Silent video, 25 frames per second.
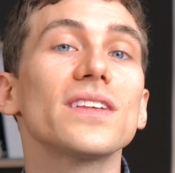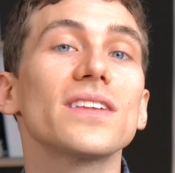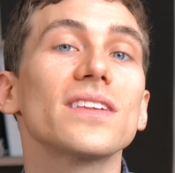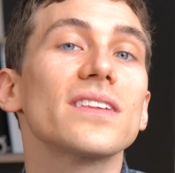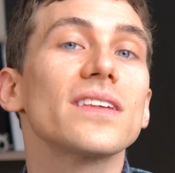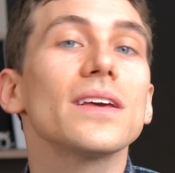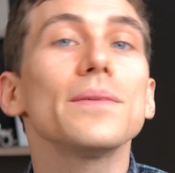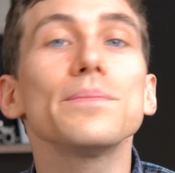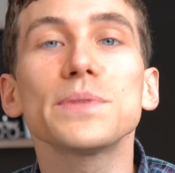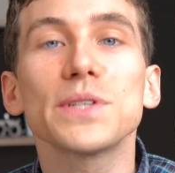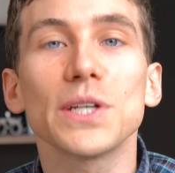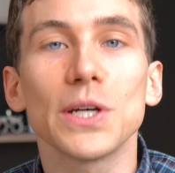
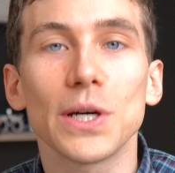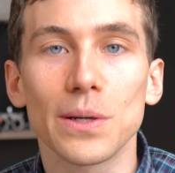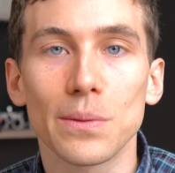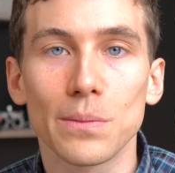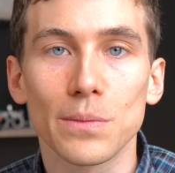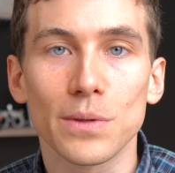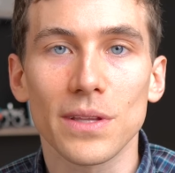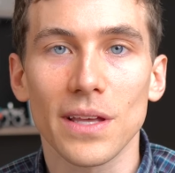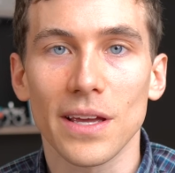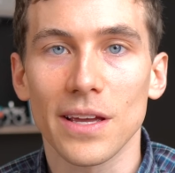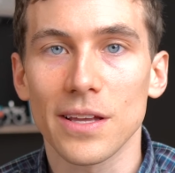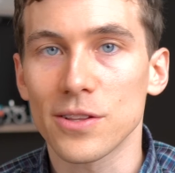
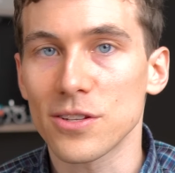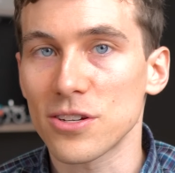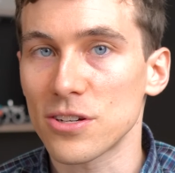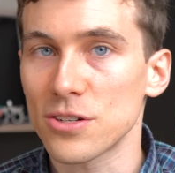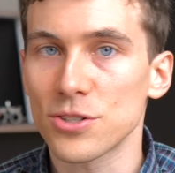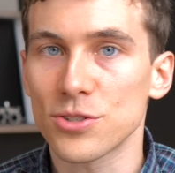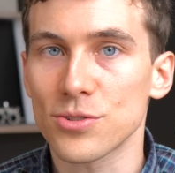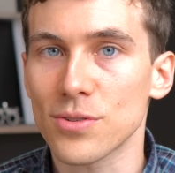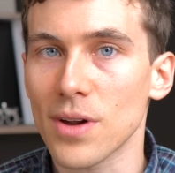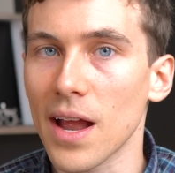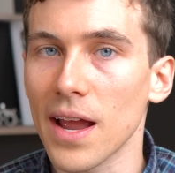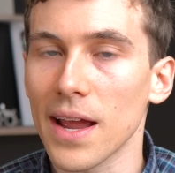symptoms in
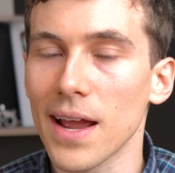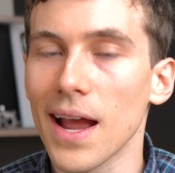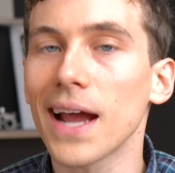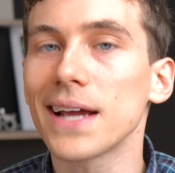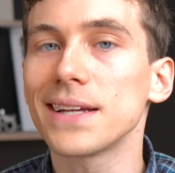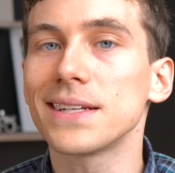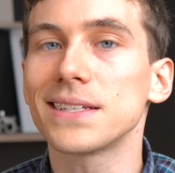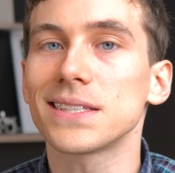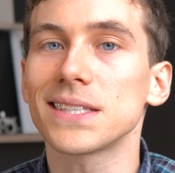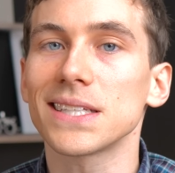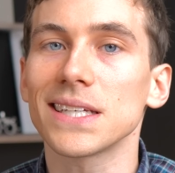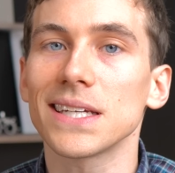their dry
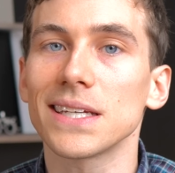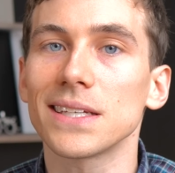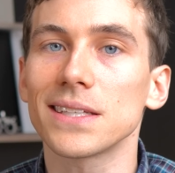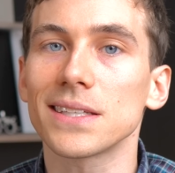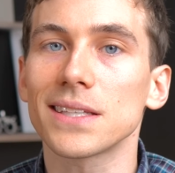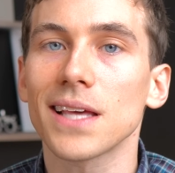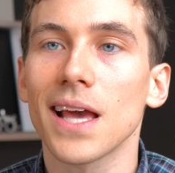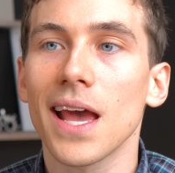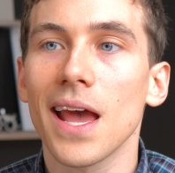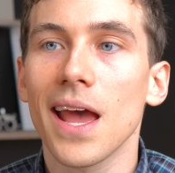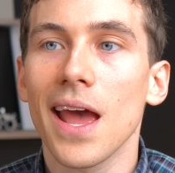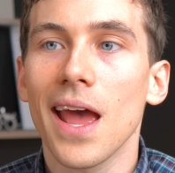eye
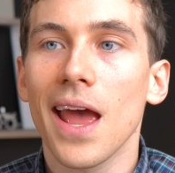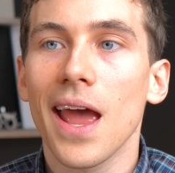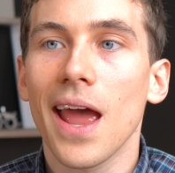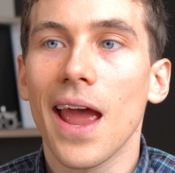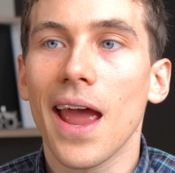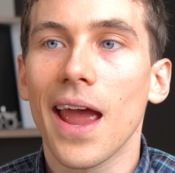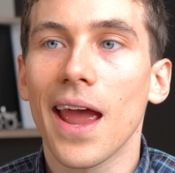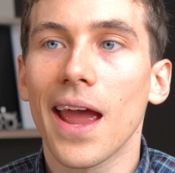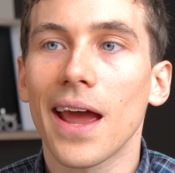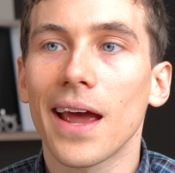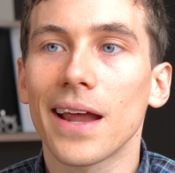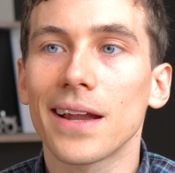disease,
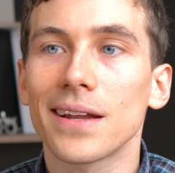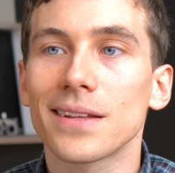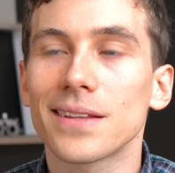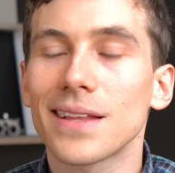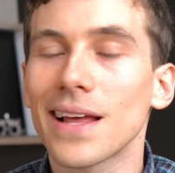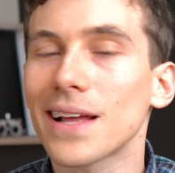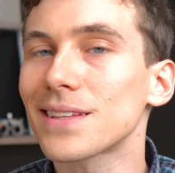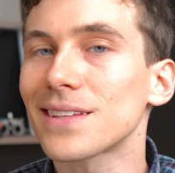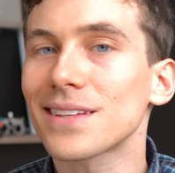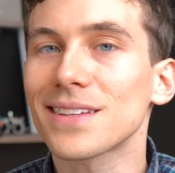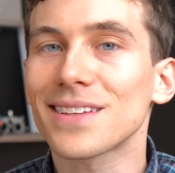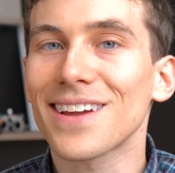and
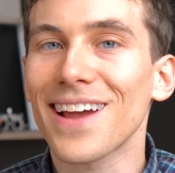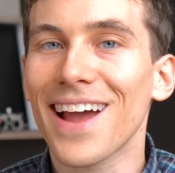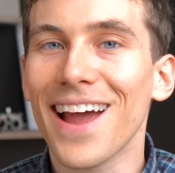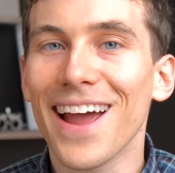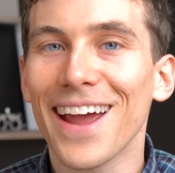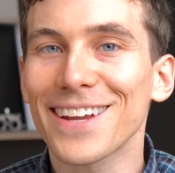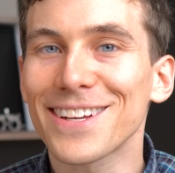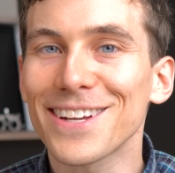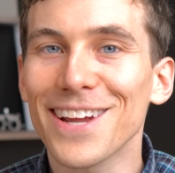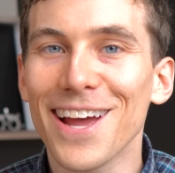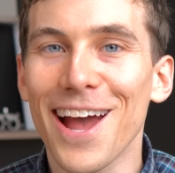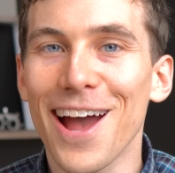that's
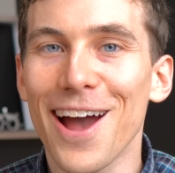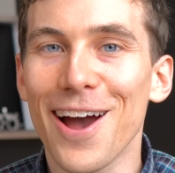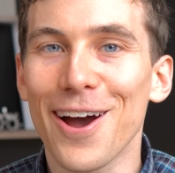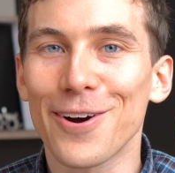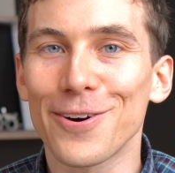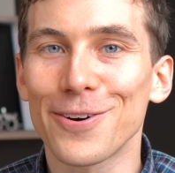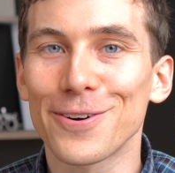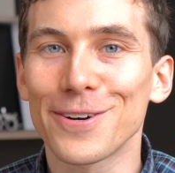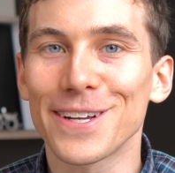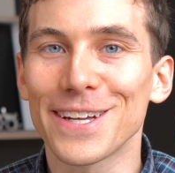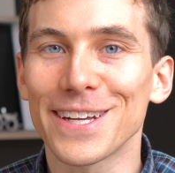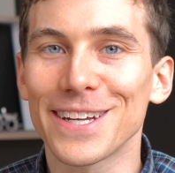kind of
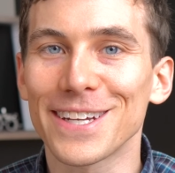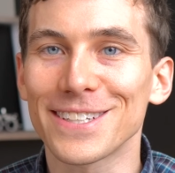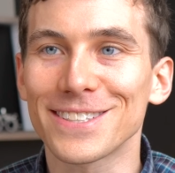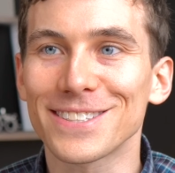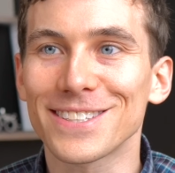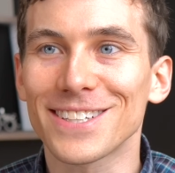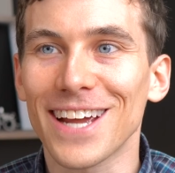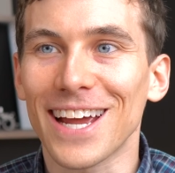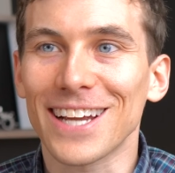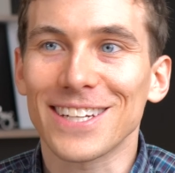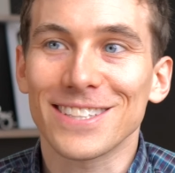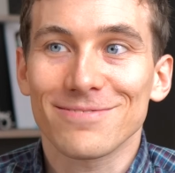how
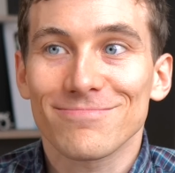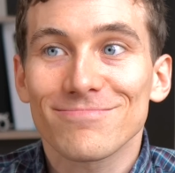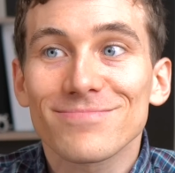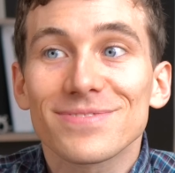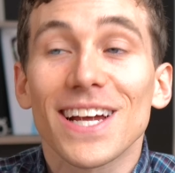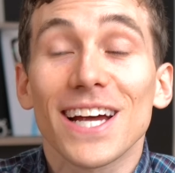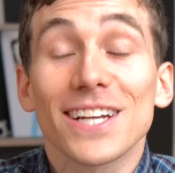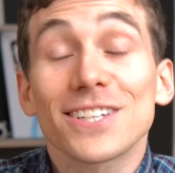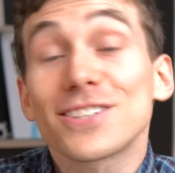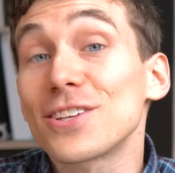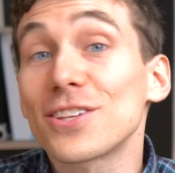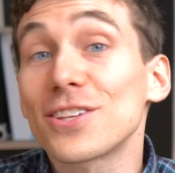it got